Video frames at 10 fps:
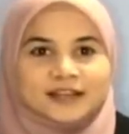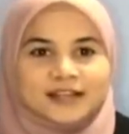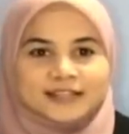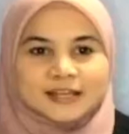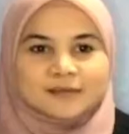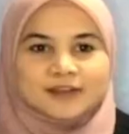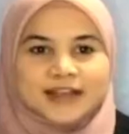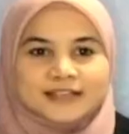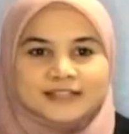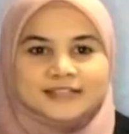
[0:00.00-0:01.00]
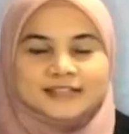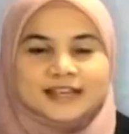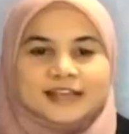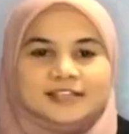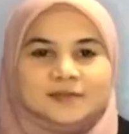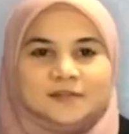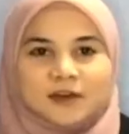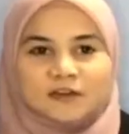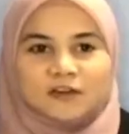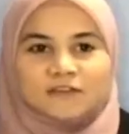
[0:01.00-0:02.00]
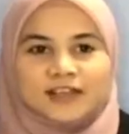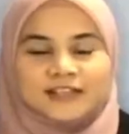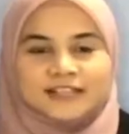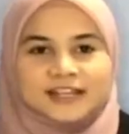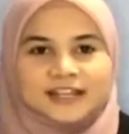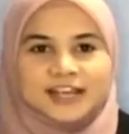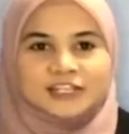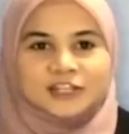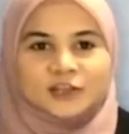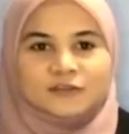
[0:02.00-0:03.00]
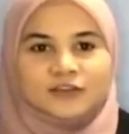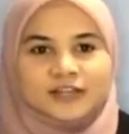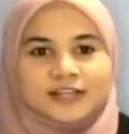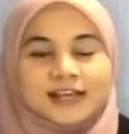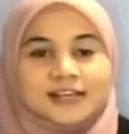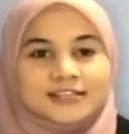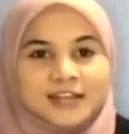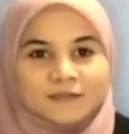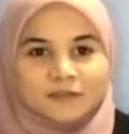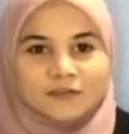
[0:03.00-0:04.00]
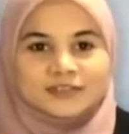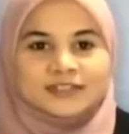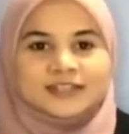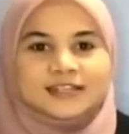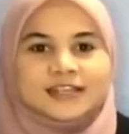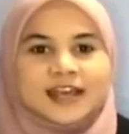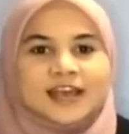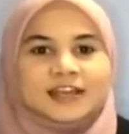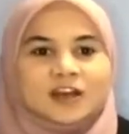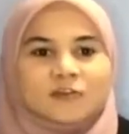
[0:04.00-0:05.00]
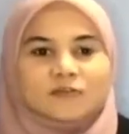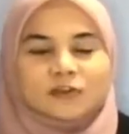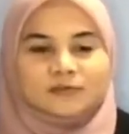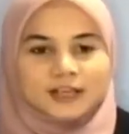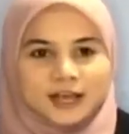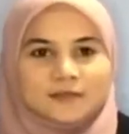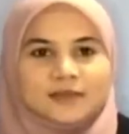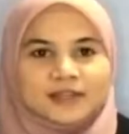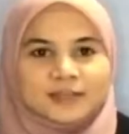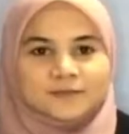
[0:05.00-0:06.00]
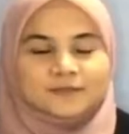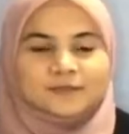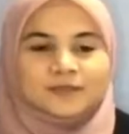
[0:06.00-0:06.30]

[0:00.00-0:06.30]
that summarizes the amount of cash and cash equivalent that flows in and out from the company.